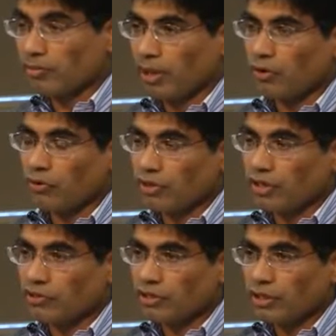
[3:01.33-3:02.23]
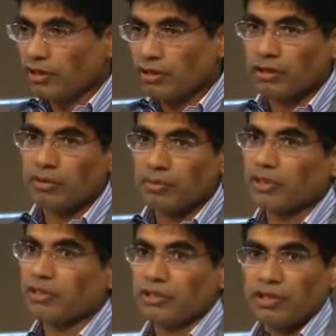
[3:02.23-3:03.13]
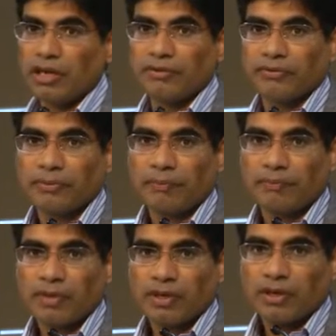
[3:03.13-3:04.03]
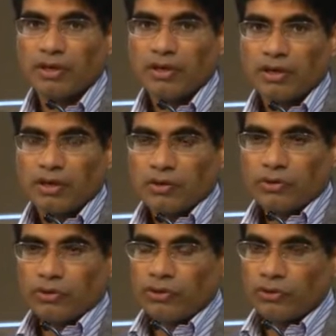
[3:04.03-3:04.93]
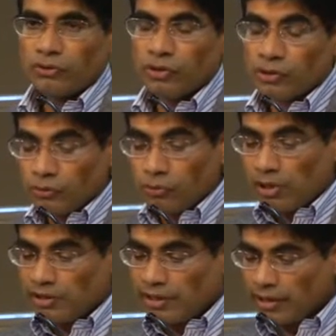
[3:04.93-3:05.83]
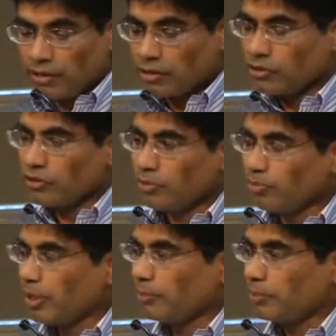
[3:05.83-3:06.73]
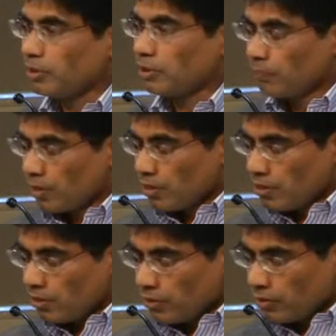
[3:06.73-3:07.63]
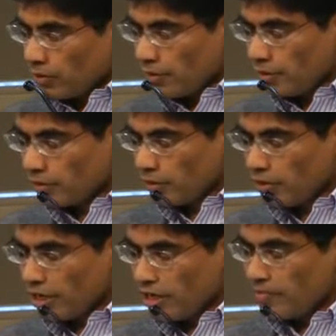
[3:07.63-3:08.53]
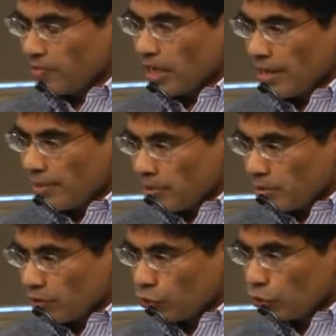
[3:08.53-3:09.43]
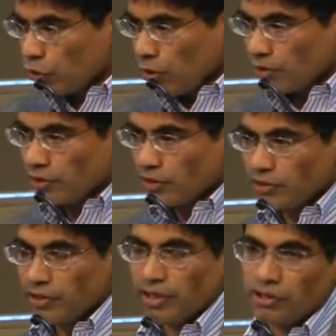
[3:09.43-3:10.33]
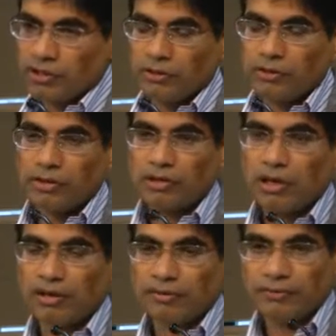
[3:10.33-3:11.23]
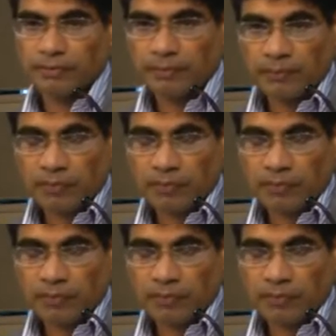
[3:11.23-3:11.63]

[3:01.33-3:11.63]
about or they see in the other person's life. So the students will take the sheet of paper, list the name and the good qualities in that student's life.